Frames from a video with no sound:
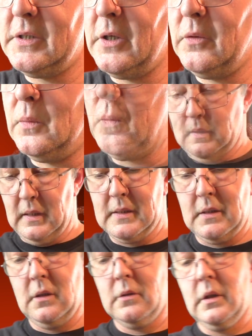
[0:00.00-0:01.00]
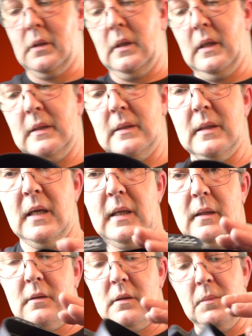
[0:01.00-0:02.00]
do. This hood is
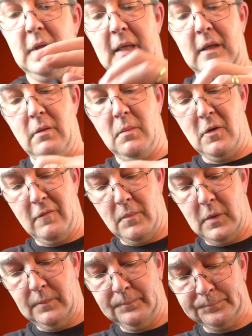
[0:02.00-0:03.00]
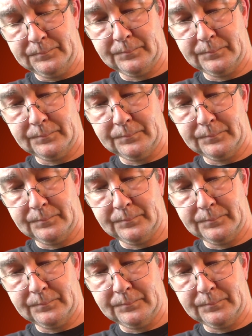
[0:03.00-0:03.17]
completely removable,